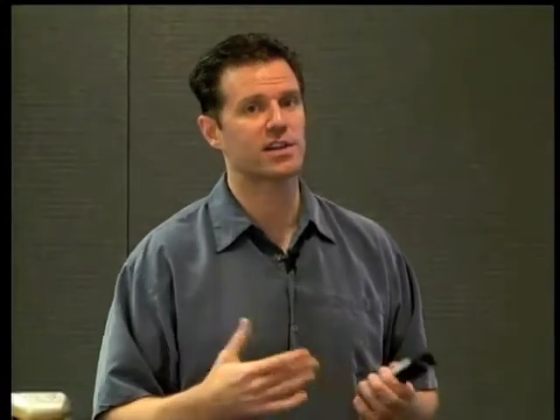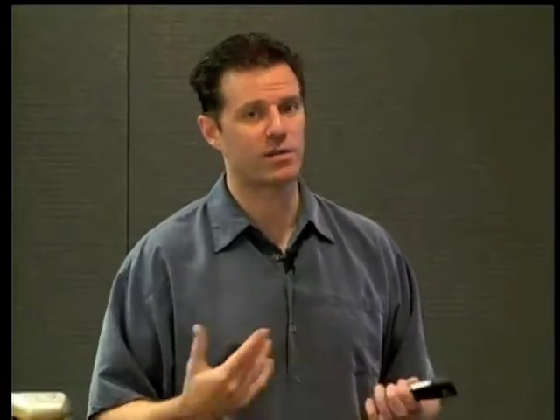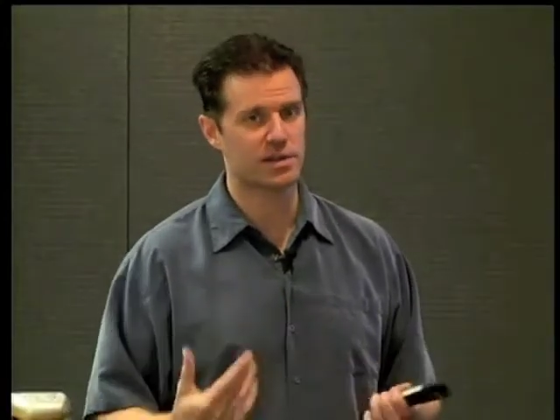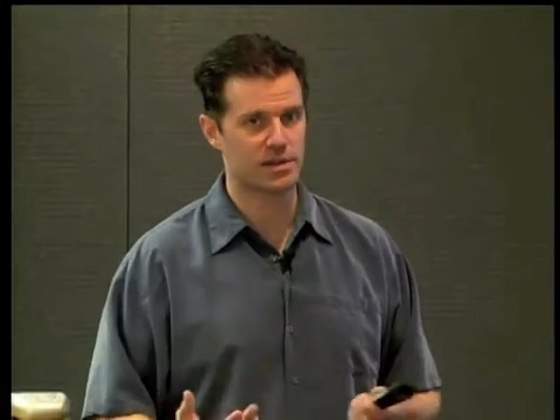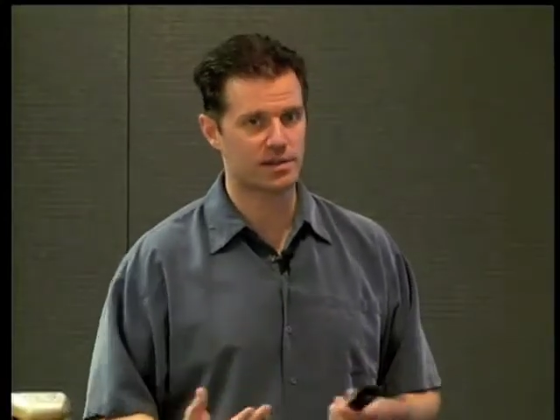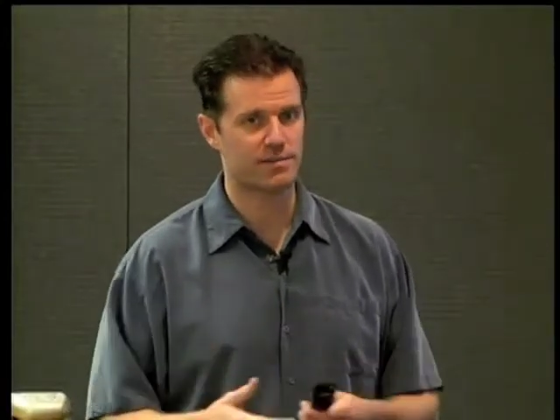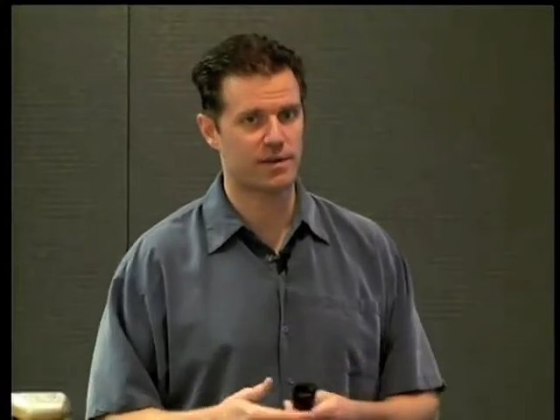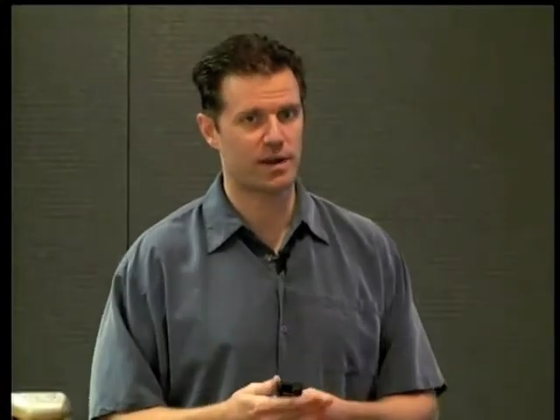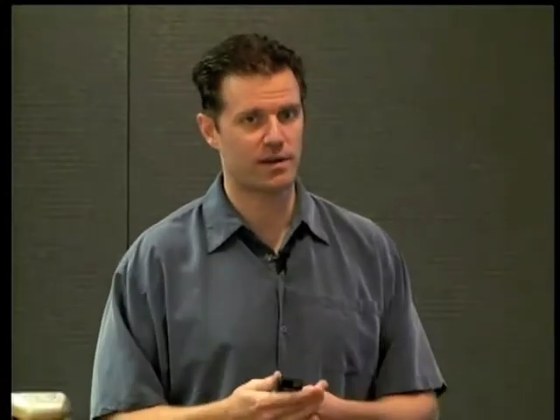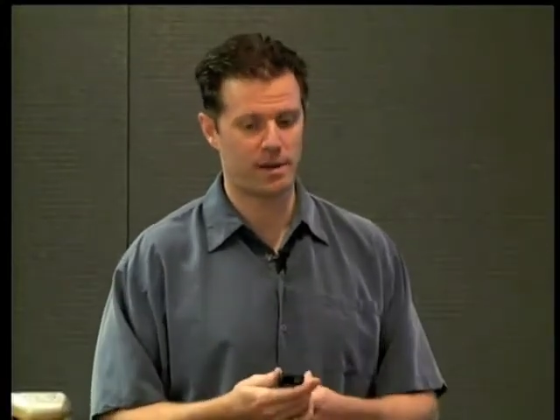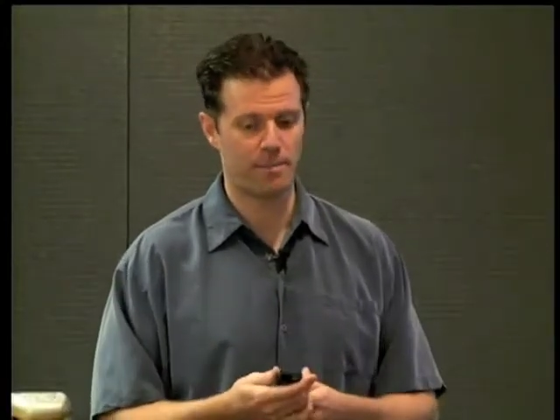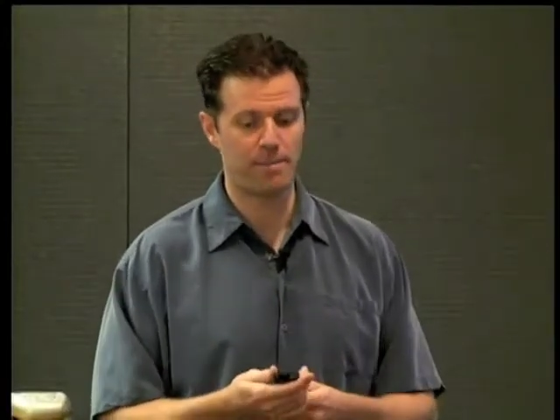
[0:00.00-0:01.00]
always, you
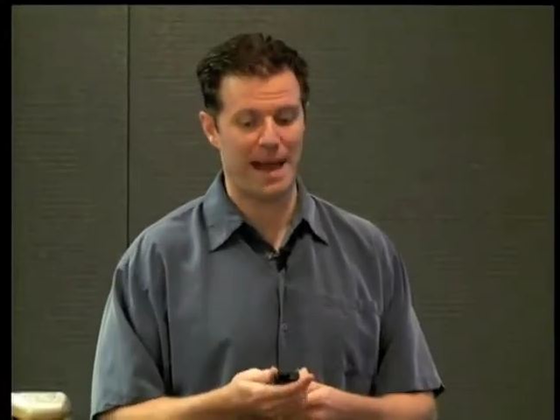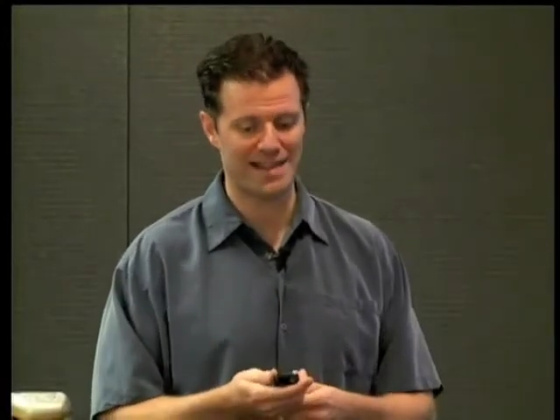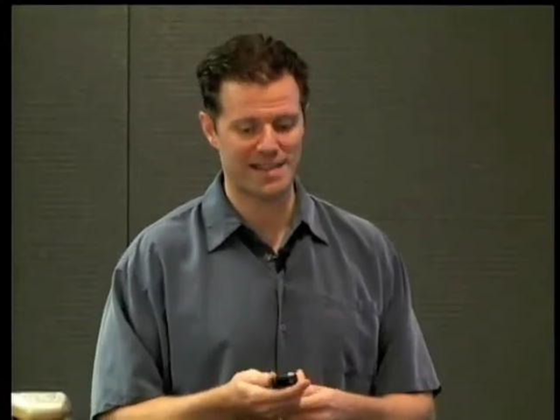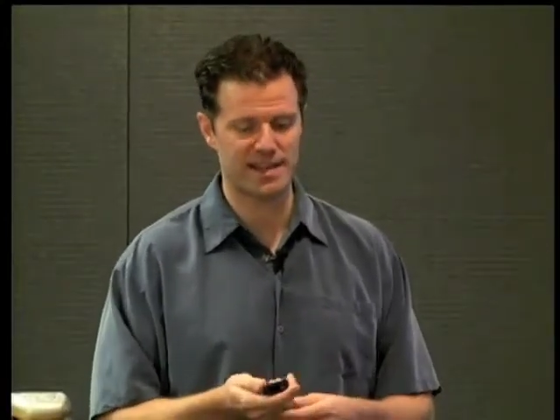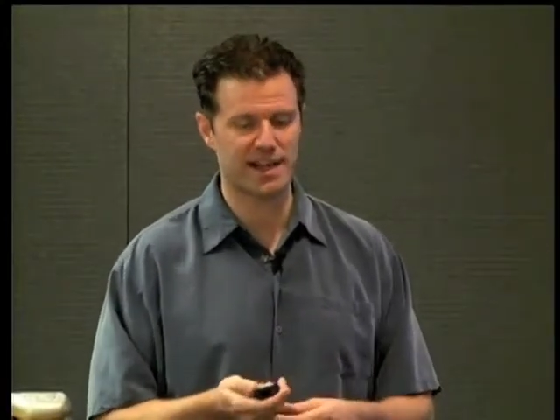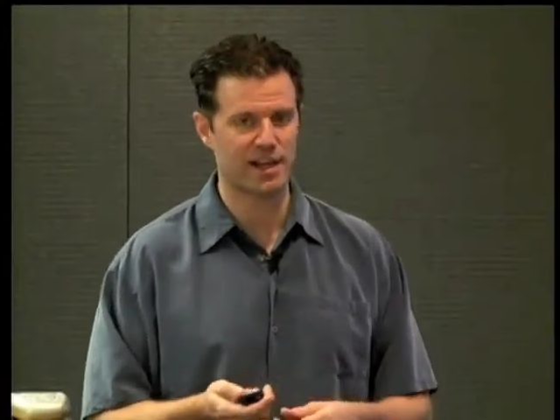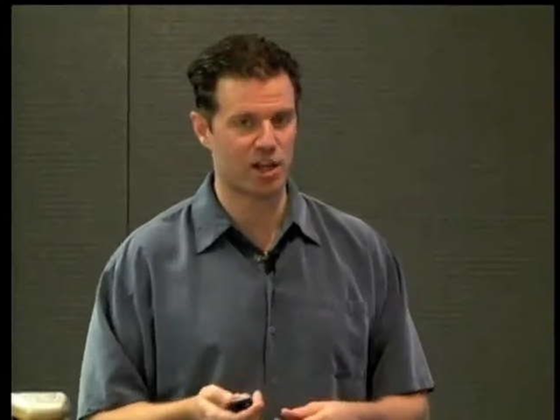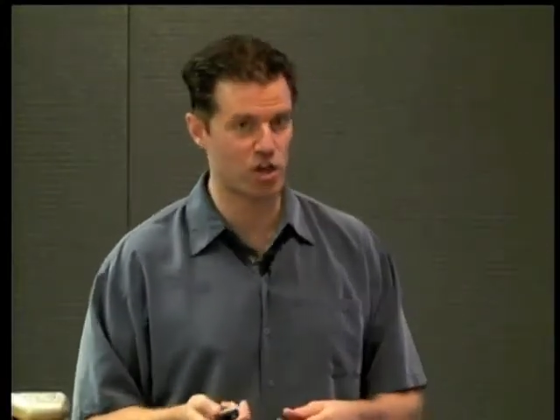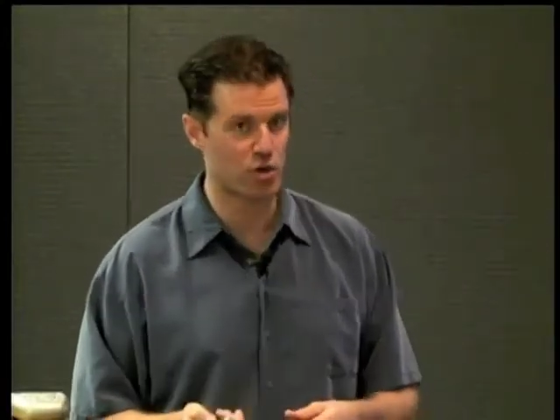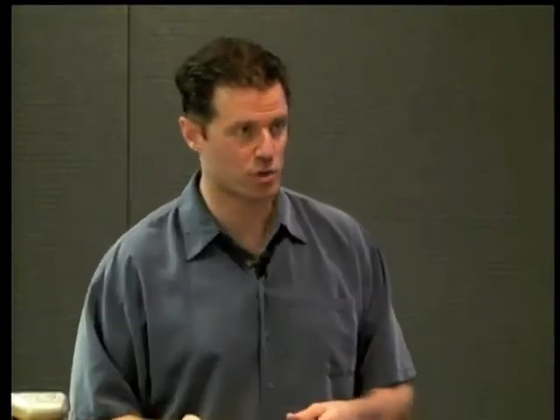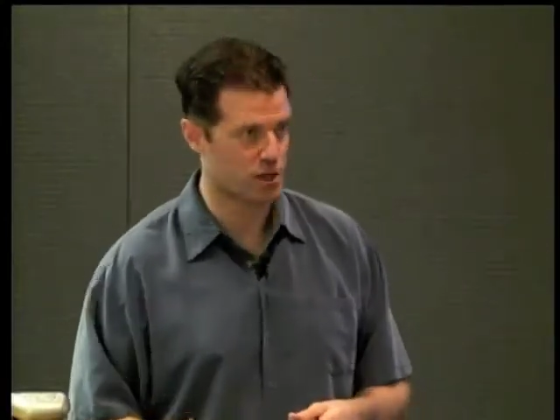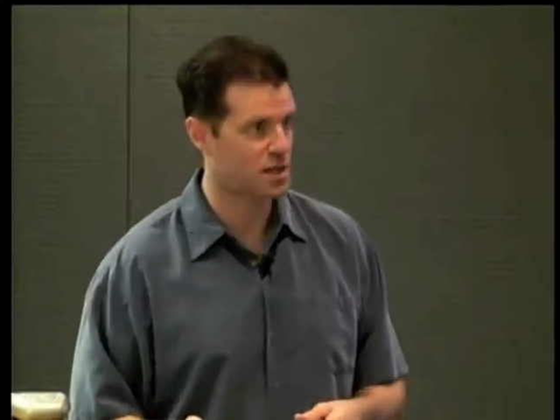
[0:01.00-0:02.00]
know, the best thing to
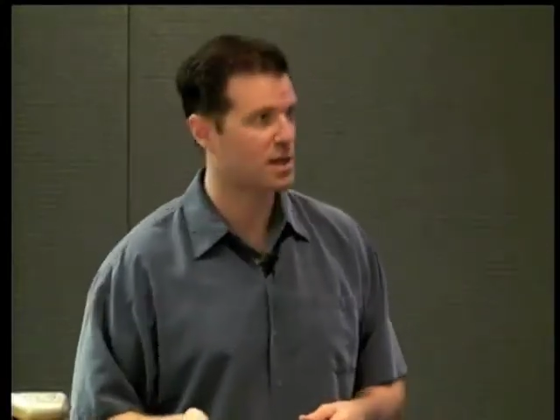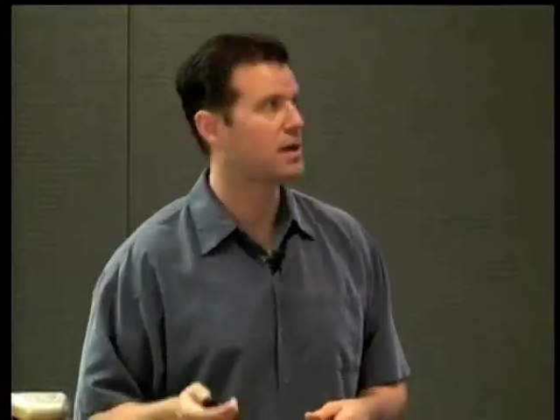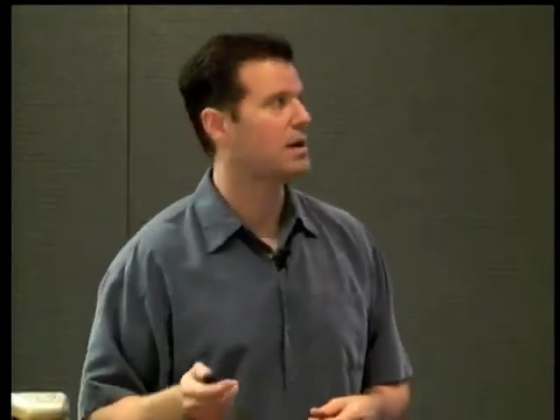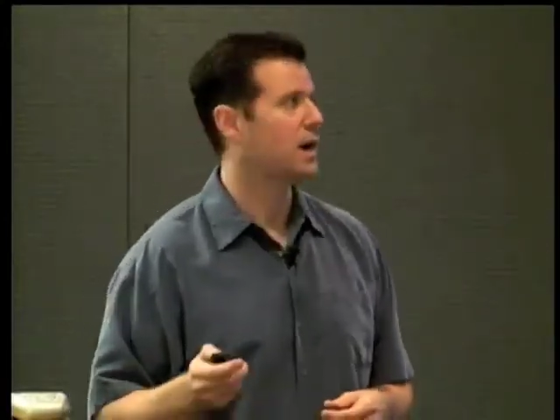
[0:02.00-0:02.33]
use.